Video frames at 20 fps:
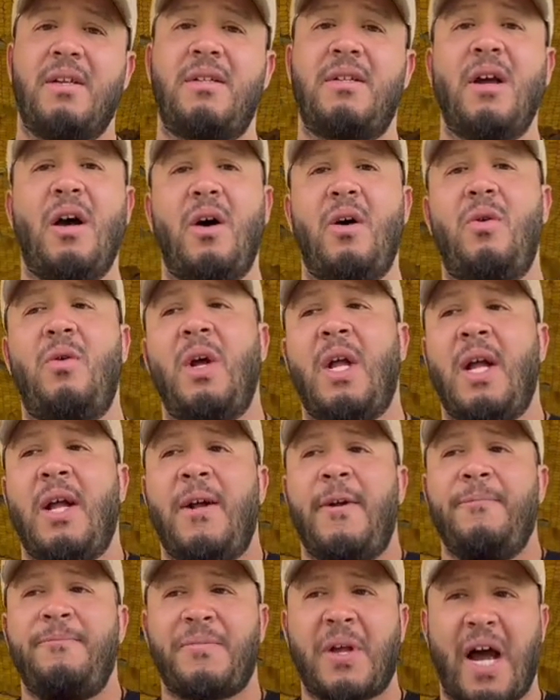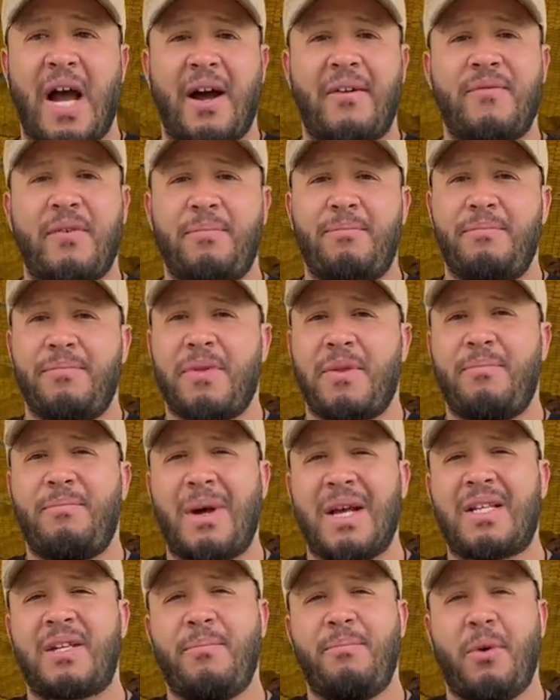So I have the
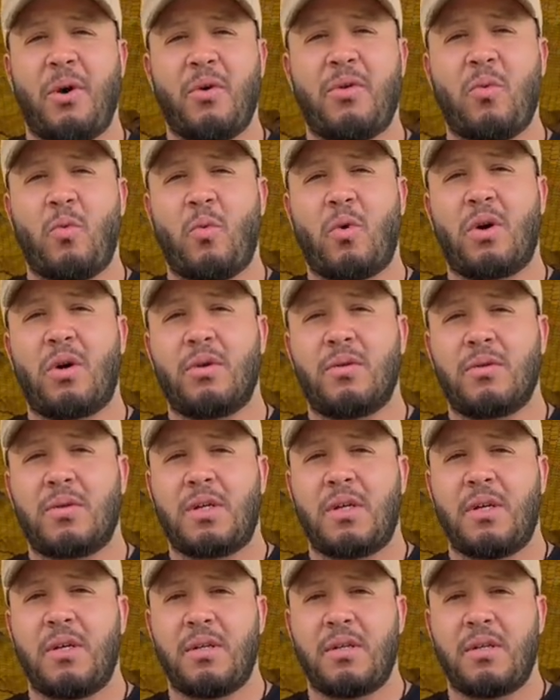best of both worlds.